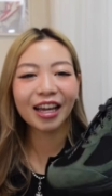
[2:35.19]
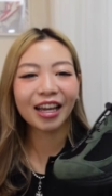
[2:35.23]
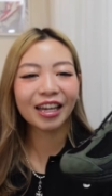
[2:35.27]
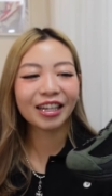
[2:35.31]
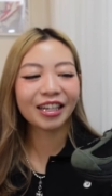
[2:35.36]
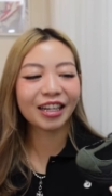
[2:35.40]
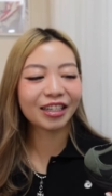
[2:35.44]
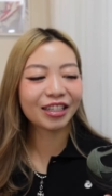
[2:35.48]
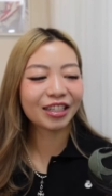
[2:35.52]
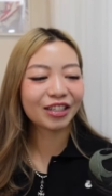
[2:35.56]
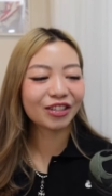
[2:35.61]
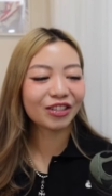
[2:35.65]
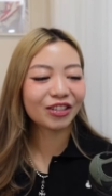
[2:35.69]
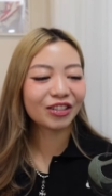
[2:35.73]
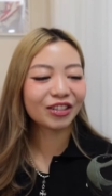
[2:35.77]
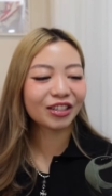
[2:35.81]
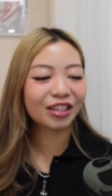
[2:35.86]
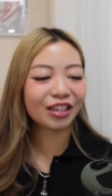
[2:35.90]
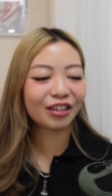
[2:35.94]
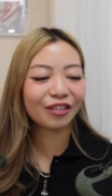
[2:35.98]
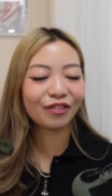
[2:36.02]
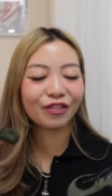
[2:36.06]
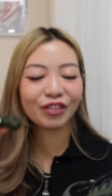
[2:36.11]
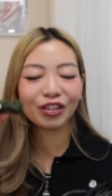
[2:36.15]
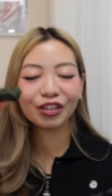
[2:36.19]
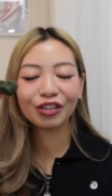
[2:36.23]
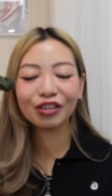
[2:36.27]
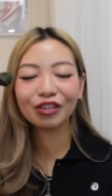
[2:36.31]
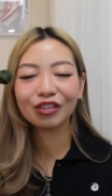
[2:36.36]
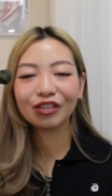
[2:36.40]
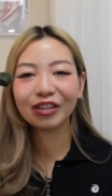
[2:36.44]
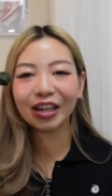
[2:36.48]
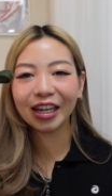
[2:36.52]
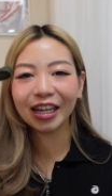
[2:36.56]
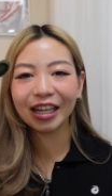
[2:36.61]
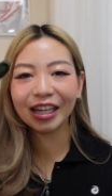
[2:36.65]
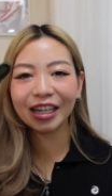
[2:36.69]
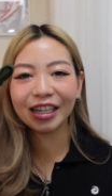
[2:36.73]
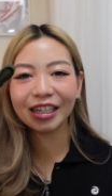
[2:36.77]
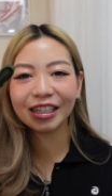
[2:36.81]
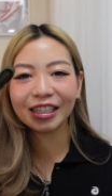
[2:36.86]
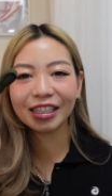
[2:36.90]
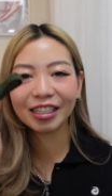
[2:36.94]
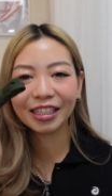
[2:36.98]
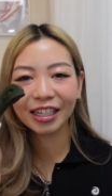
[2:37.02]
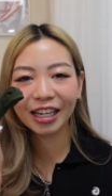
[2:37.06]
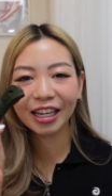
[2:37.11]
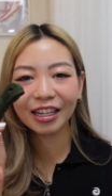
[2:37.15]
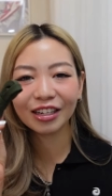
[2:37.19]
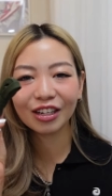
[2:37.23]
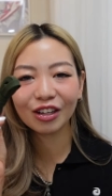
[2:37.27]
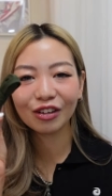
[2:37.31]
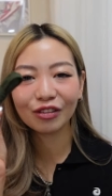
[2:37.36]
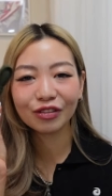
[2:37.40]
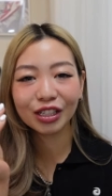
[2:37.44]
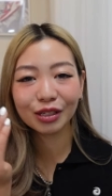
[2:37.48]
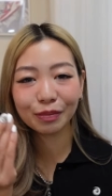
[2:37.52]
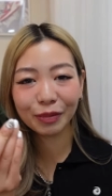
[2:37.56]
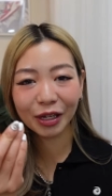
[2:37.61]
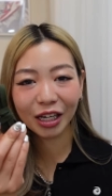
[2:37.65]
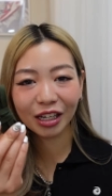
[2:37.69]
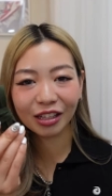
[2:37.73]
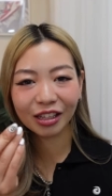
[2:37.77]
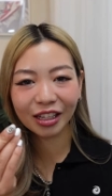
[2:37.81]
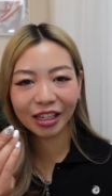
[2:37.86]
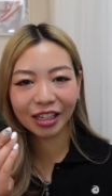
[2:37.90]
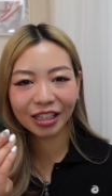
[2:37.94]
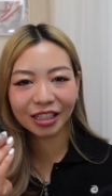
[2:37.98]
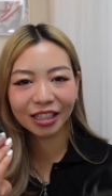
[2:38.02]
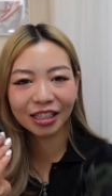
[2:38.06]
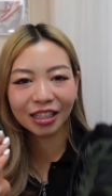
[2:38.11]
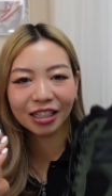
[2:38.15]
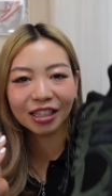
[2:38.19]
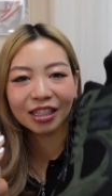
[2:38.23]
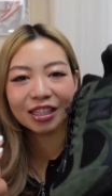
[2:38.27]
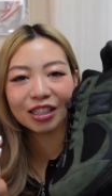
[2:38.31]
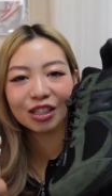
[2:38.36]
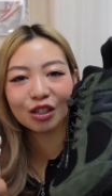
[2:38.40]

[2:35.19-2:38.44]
they do give you a set of spare laces.